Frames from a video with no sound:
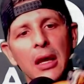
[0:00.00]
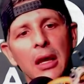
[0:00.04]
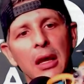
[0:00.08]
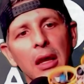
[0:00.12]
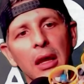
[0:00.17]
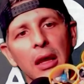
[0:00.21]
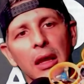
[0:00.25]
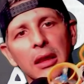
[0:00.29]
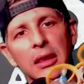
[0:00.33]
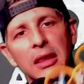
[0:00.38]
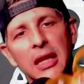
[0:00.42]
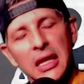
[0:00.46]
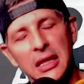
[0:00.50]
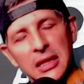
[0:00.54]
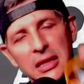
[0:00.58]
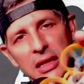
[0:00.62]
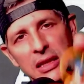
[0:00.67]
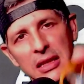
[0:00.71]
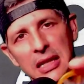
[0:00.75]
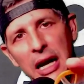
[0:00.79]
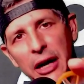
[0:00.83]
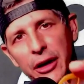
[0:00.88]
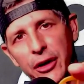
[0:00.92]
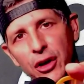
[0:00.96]
this is how
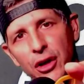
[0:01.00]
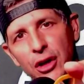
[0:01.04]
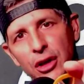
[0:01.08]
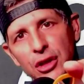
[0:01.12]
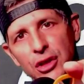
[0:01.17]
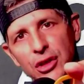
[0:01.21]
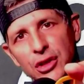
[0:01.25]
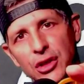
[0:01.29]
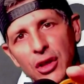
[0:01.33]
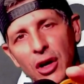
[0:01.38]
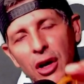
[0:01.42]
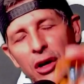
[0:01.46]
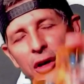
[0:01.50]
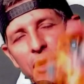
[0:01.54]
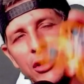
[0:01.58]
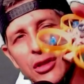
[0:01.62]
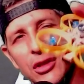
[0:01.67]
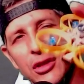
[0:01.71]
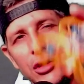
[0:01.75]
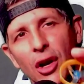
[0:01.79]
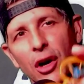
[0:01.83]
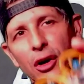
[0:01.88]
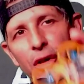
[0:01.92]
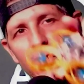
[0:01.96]
you're going to start.
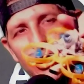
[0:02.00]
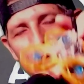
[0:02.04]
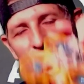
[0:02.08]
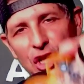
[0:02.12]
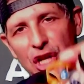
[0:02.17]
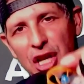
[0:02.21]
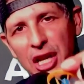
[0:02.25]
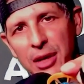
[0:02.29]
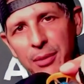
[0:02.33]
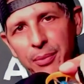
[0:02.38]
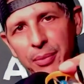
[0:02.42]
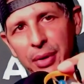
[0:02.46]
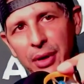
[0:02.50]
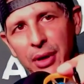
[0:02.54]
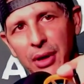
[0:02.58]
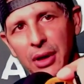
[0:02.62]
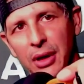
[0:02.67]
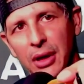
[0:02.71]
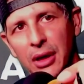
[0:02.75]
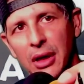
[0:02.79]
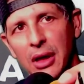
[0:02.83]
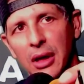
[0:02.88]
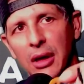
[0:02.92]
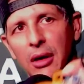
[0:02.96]
Start cheap,
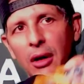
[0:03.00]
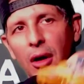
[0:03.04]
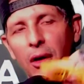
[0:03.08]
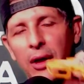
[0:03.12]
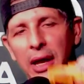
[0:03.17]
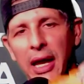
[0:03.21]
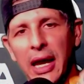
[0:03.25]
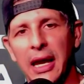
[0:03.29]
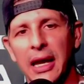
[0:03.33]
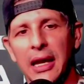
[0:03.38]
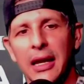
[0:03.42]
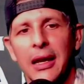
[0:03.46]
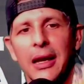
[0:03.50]
okay?